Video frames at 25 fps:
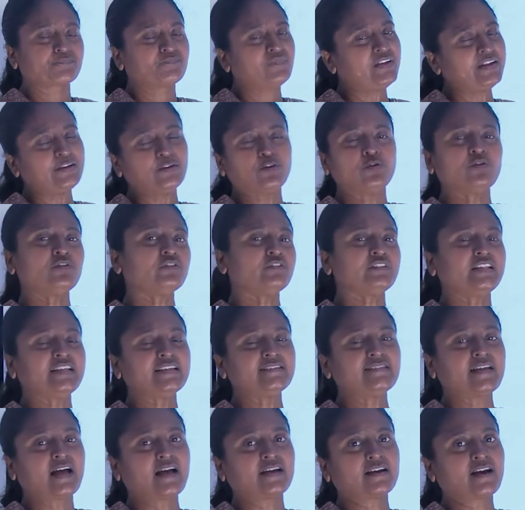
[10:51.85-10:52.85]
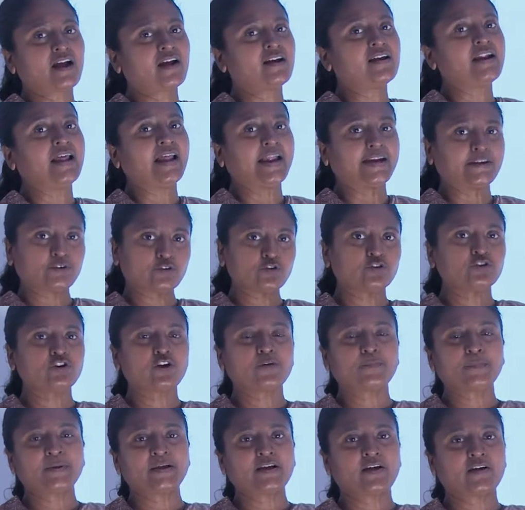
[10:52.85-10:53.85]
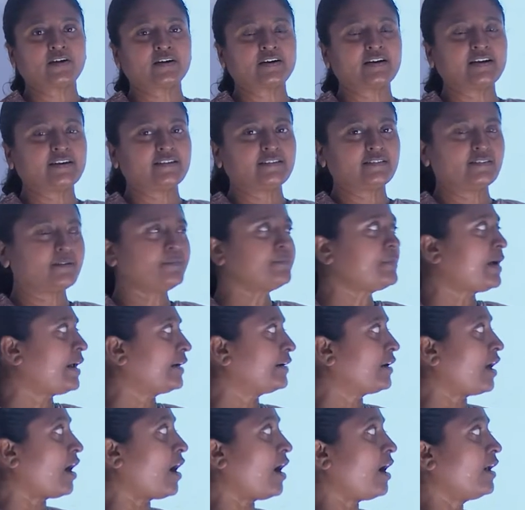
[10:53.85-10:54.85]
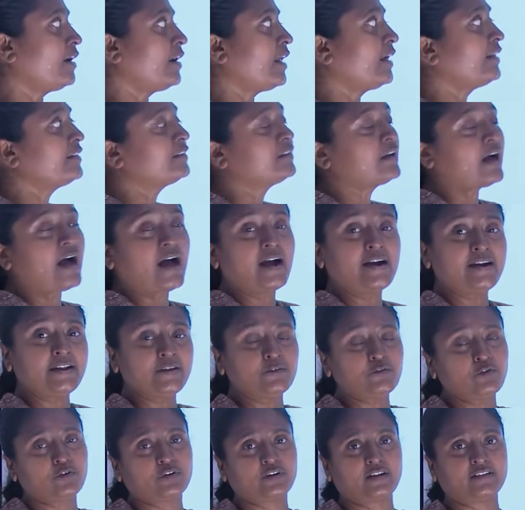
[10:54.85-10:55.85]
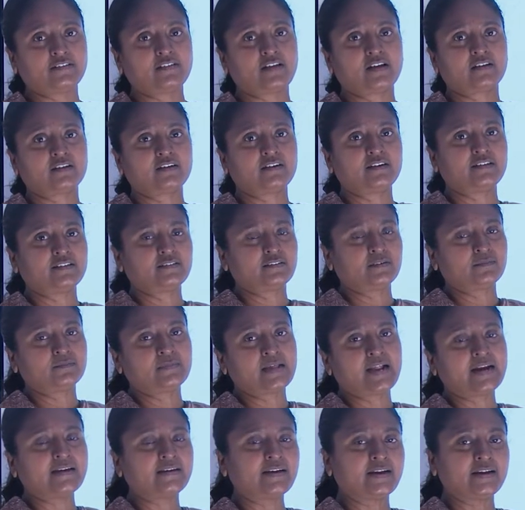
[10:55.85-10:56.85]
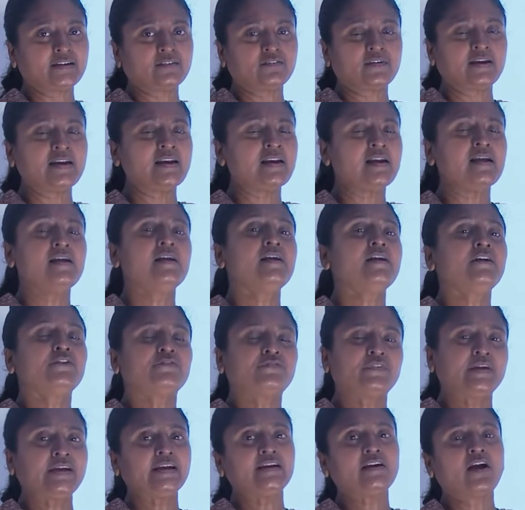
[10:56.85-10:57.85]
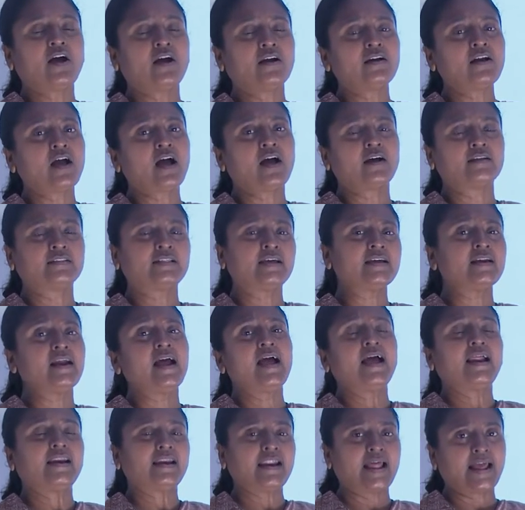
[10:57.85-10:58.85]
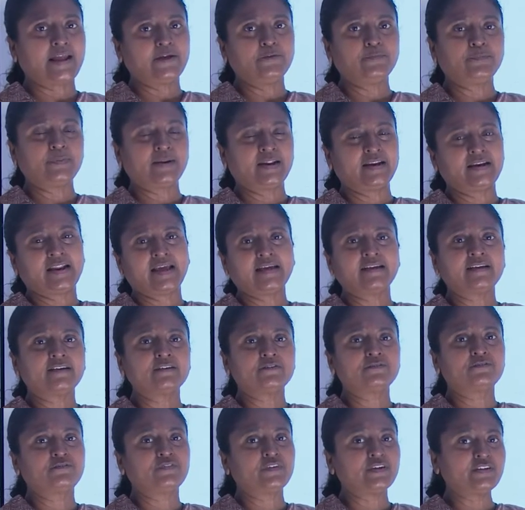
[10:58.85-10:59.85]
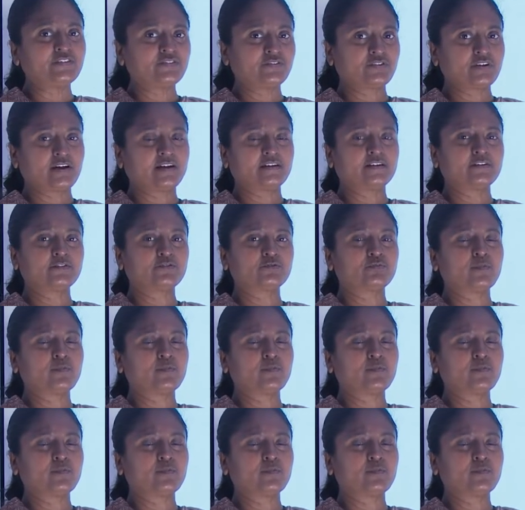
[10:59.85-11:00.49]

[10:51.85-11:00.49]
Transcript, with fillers: We know these are all heterotrophic organism and all are carnivorous organism that it will feed on other live prey like a fish and a